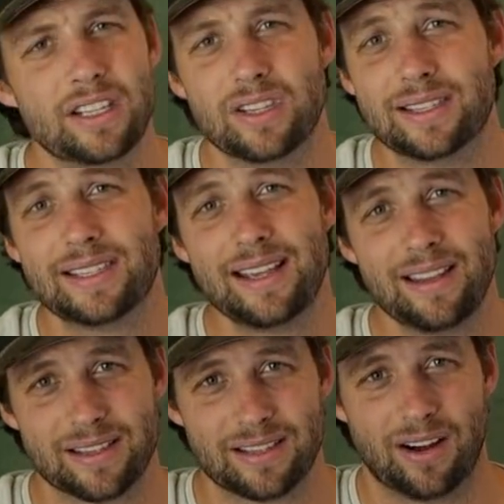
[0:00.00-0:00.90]
You
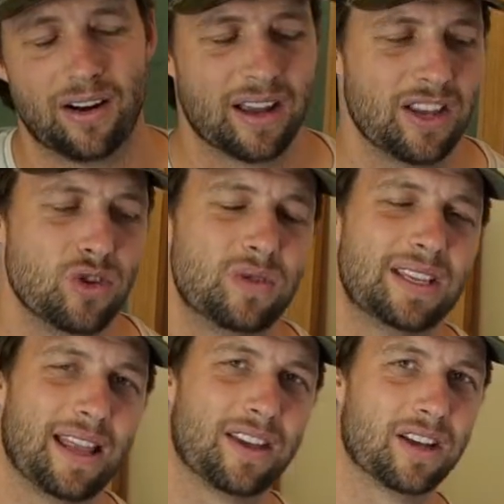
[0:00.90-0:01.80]
sing the song. You
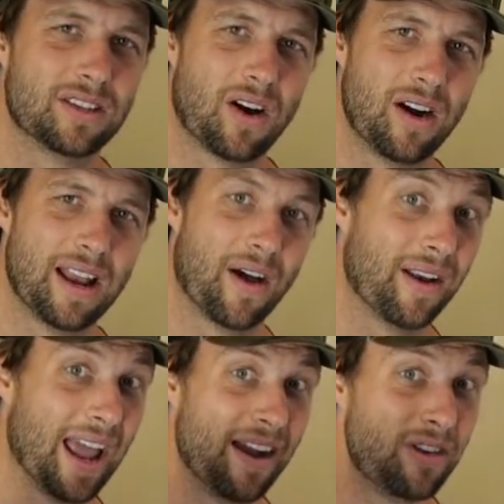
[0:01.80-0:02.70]
set the guitar down.
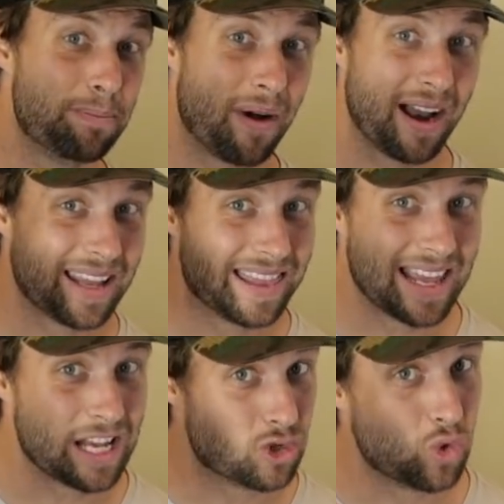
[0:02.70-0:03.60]
Everybody
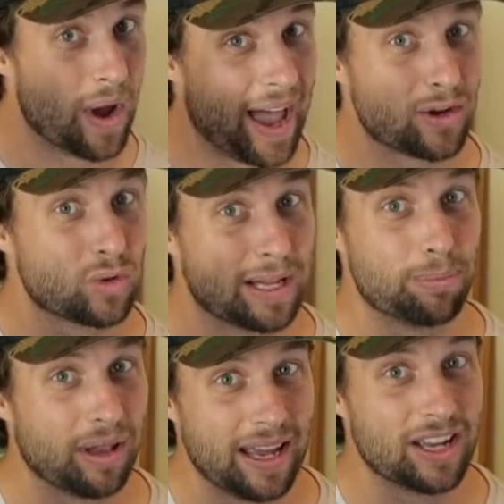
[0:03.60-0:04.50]
thinks you actually
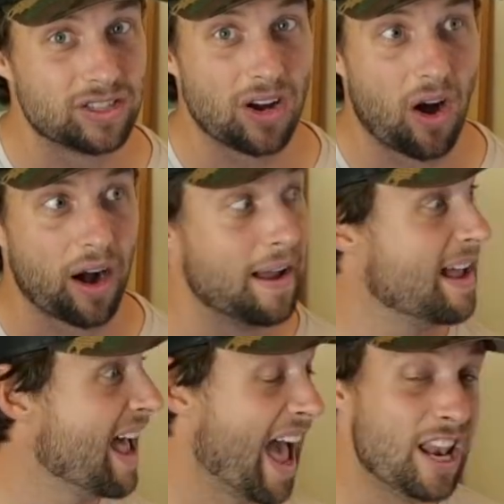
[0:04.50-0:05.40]
play guitar.
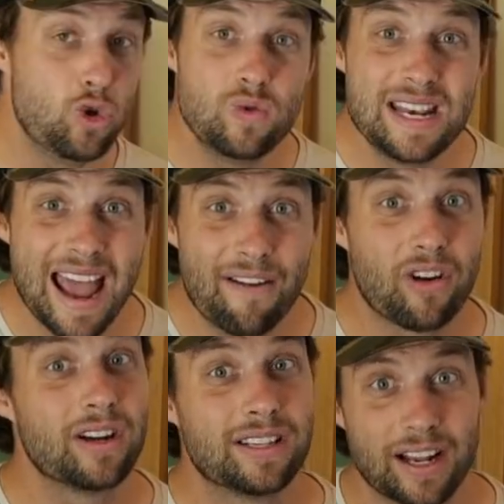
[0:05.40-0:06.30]
And you
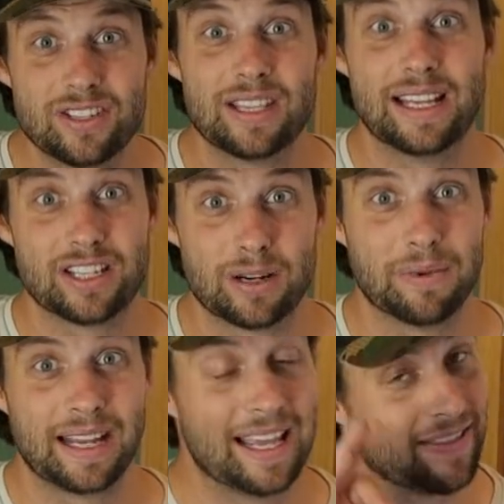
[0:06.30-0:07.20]
never touch the
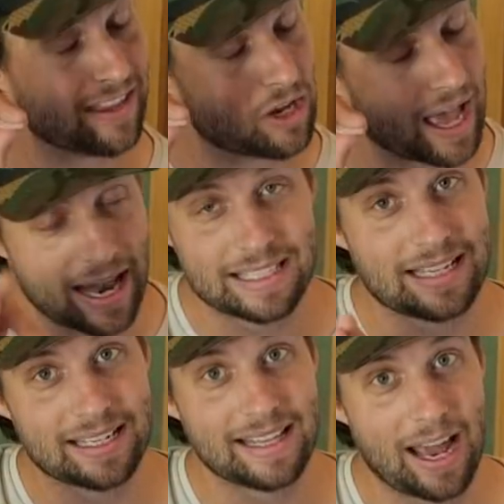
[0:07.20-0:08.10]
instrument again. You got to
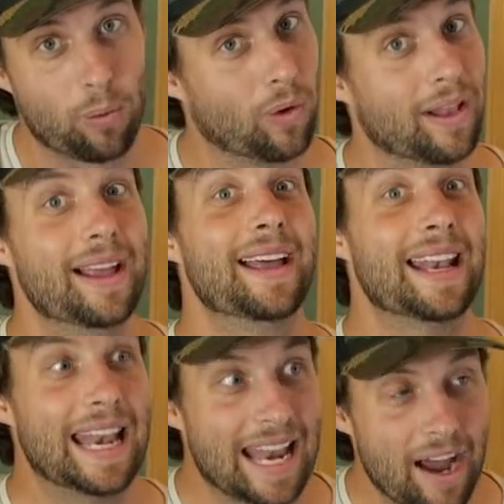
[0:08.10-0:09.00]
stick to that rule.
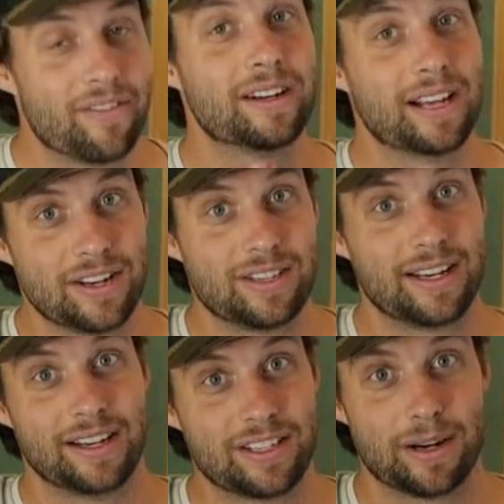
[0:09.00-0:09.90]
Never touch
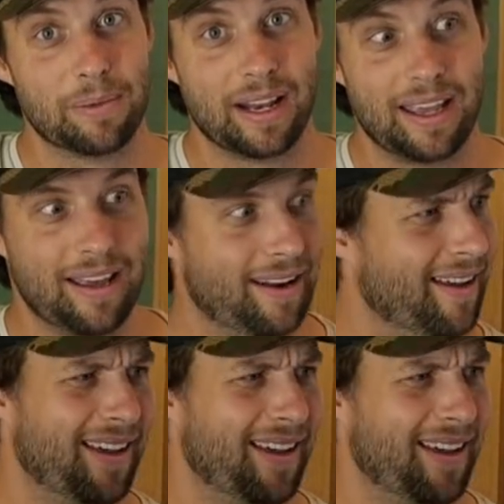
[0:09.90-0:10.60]
the instrument again.